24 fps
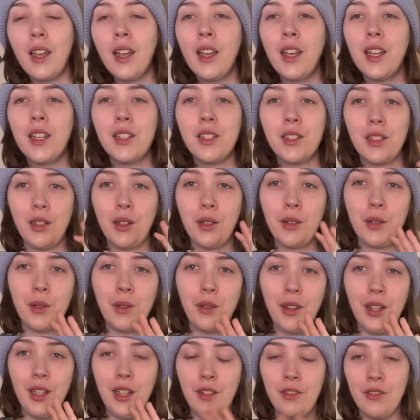So
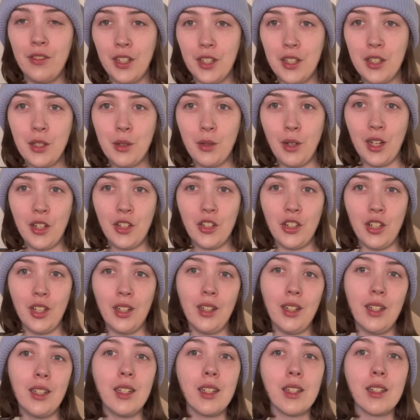the first question
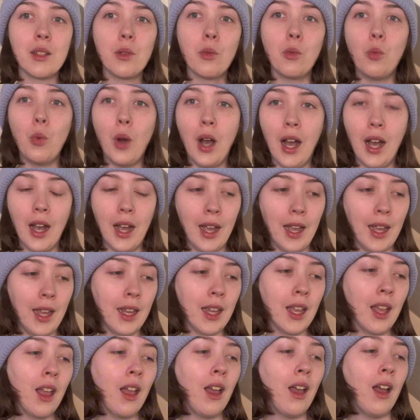is, why
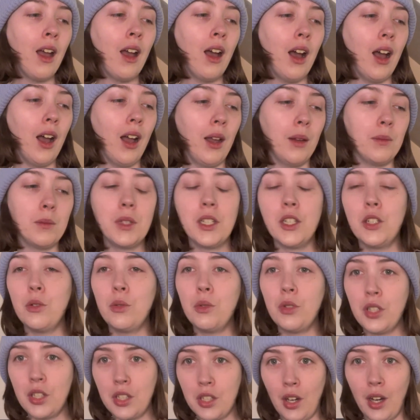did you
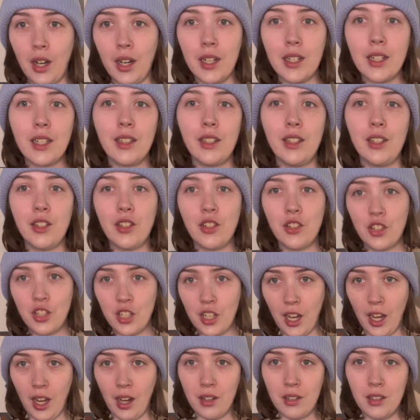start this
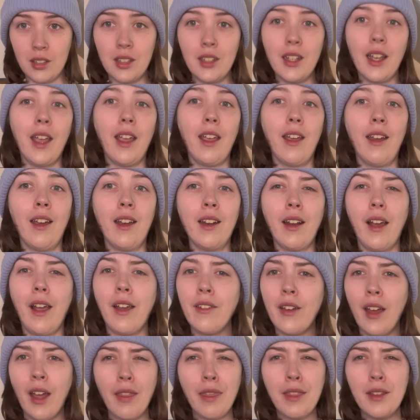channel? And I've
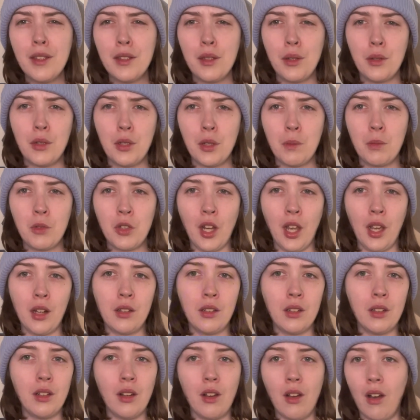had this YouTube
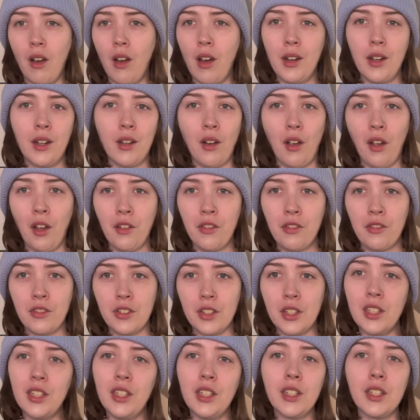channel on and off for
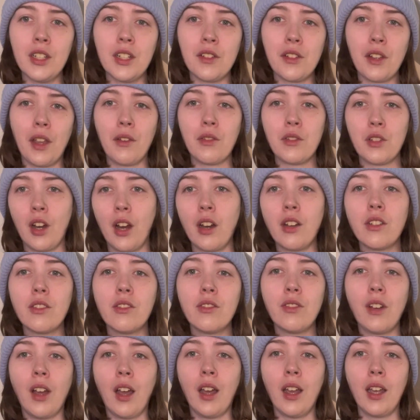years. I've tried to
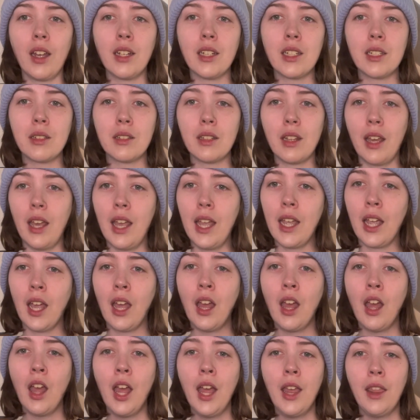find like
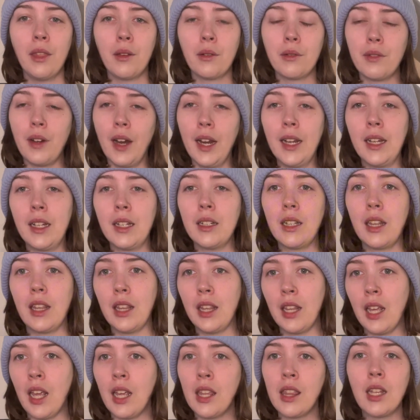the right
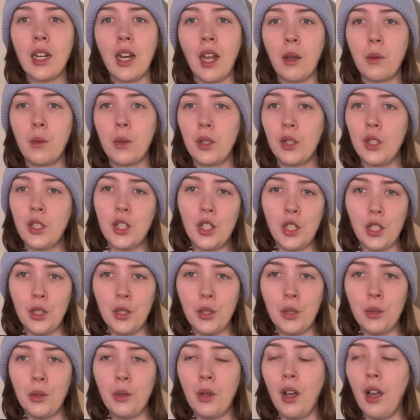thing that I want to
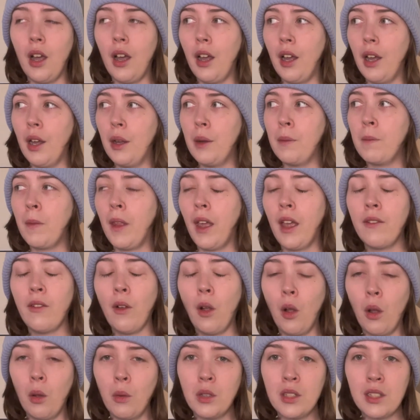do. I've
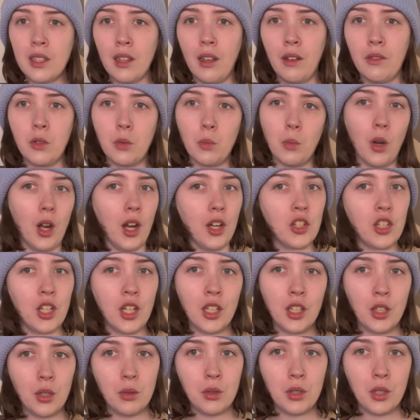always loved watching
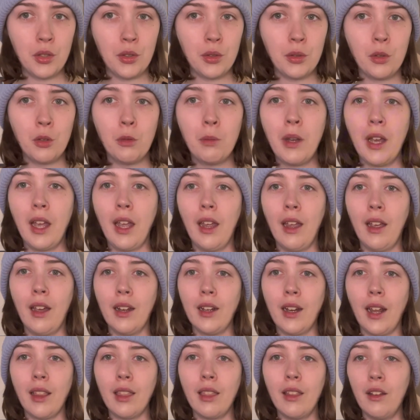YouTube and
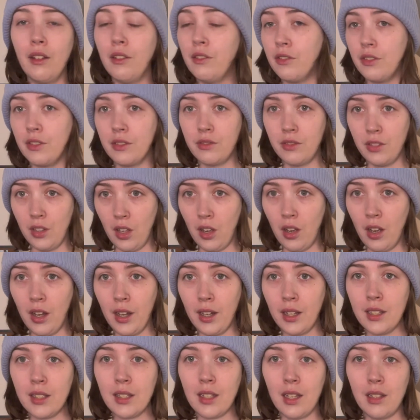I love
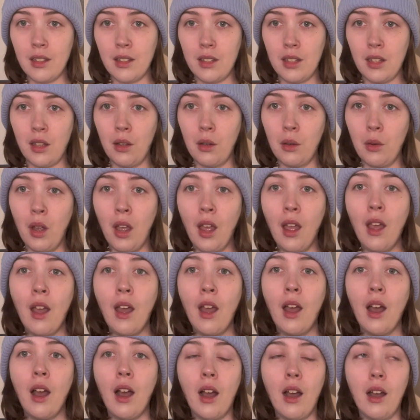vlogs, and so
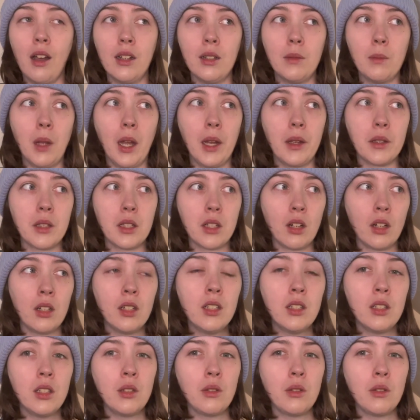I started